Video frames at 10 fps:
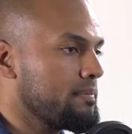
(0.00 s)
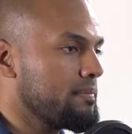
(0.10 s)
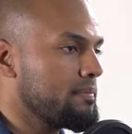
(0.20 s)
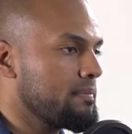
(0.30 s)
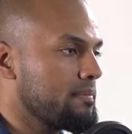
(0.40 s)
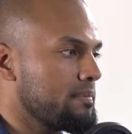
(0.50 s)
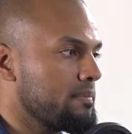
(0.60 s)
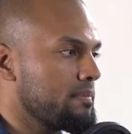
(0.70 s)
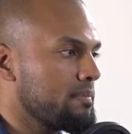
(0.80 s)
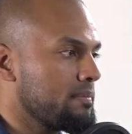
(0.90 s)

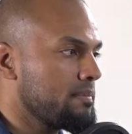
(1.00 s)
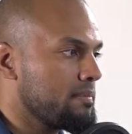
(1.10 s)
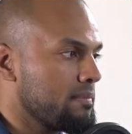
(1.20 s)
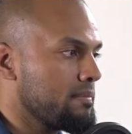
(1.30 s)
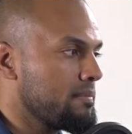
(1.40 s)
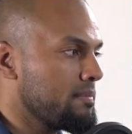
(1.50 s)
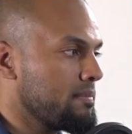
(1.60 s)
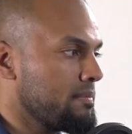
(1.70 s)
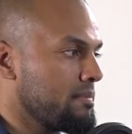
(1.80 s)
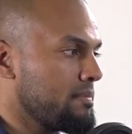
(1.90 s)

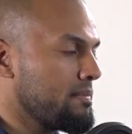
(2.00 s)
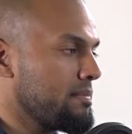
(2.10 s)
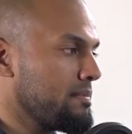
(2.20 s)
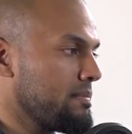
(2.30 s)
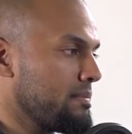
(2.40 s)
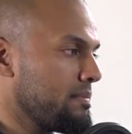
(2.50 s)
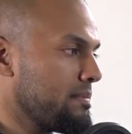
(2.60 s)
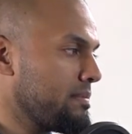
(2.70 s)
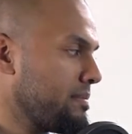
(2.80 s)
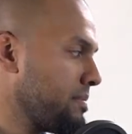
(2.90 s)

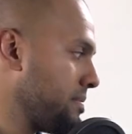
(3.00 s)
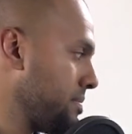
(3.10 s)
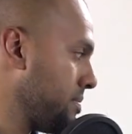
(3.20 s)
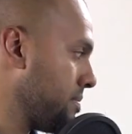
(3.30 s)
(silent)